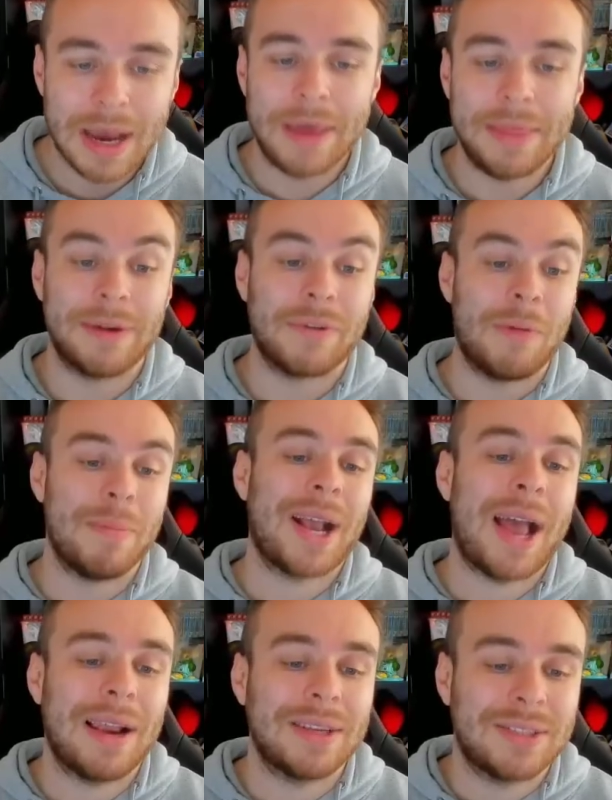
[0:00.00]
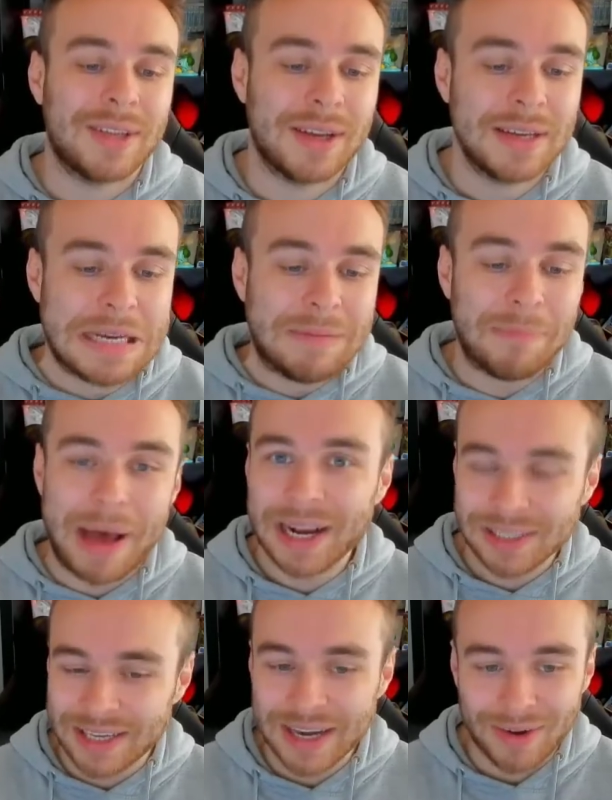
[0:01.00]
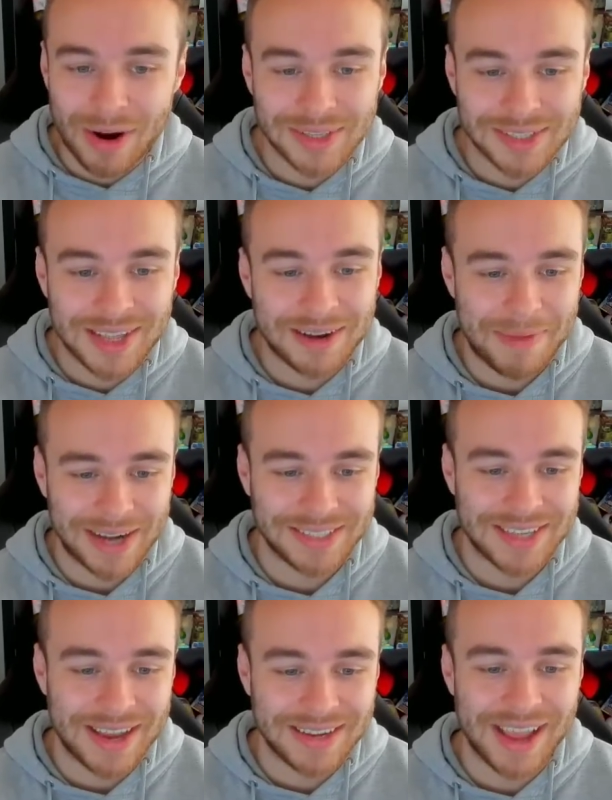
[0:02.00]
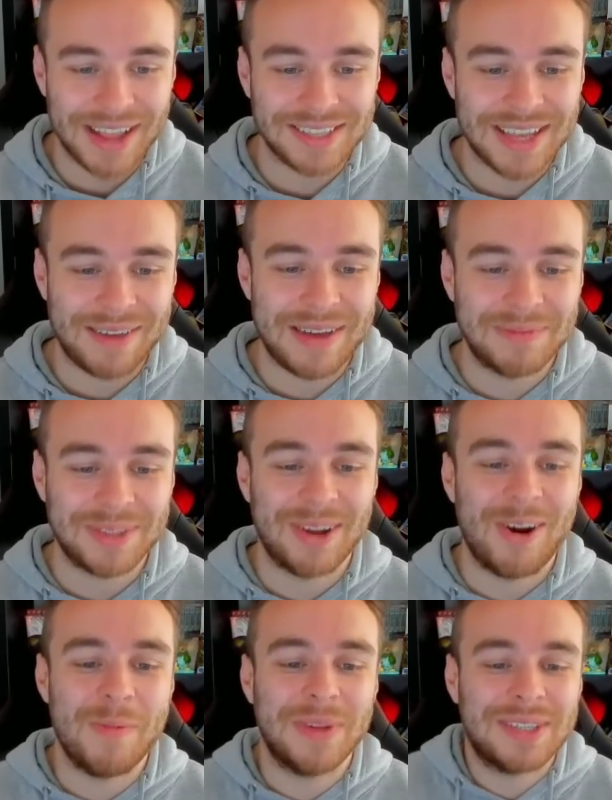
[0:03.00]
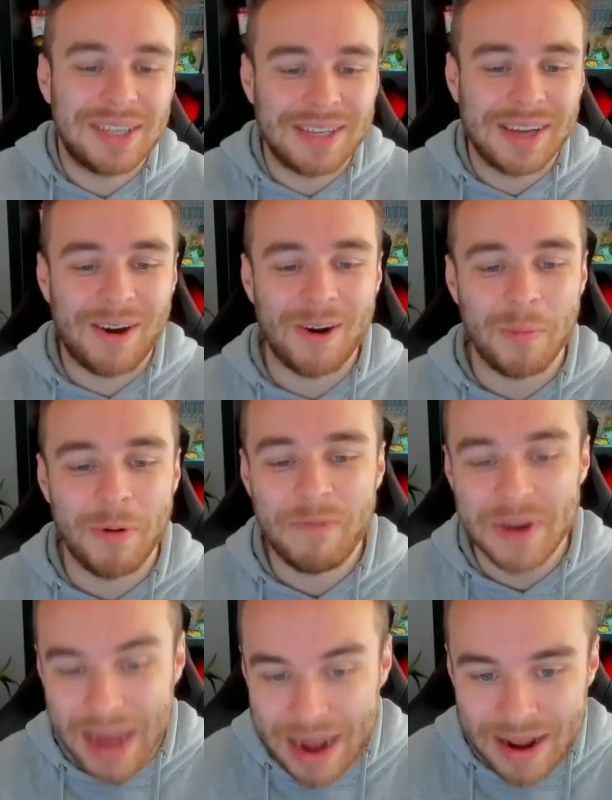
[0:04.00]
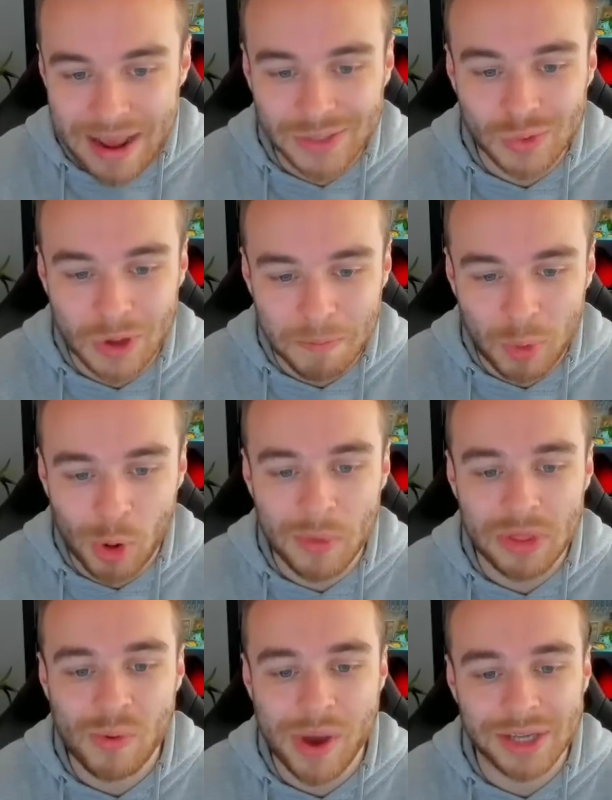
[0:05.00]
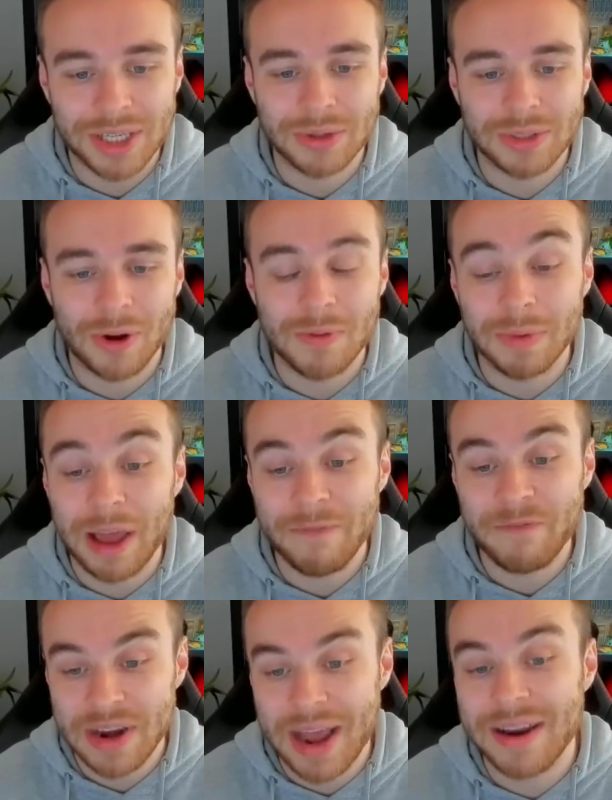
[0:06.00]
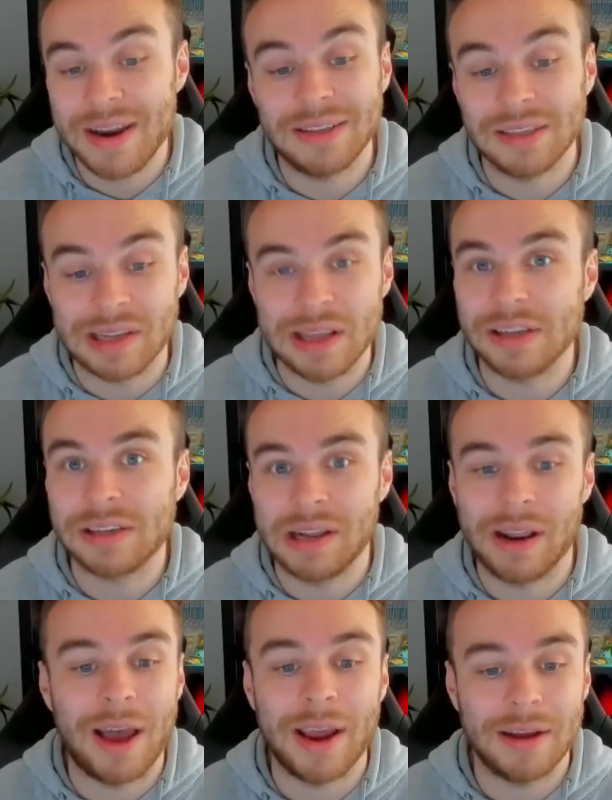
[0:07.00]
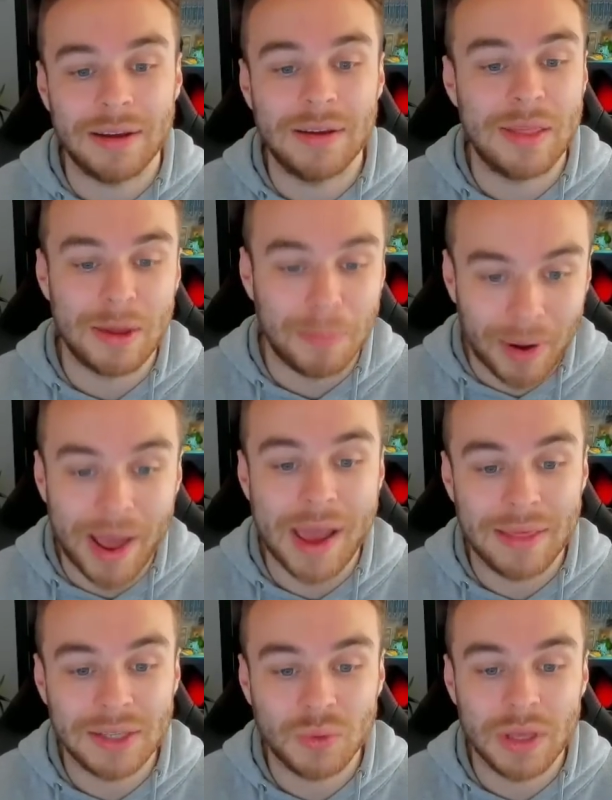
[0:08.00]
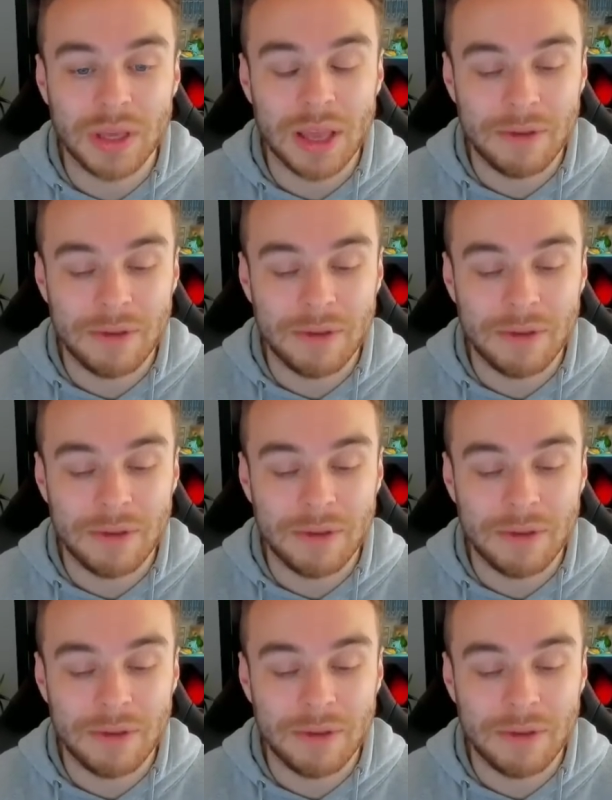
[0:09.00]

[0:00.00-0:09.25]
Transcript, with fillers: And then I've got McAllister, Mac 0 instead of Mac 10, getting Southampton at home and City at home. Fernandez, who's got Bournemouth away and Chelsea at home. Like, Fernandez is literally like the player this week.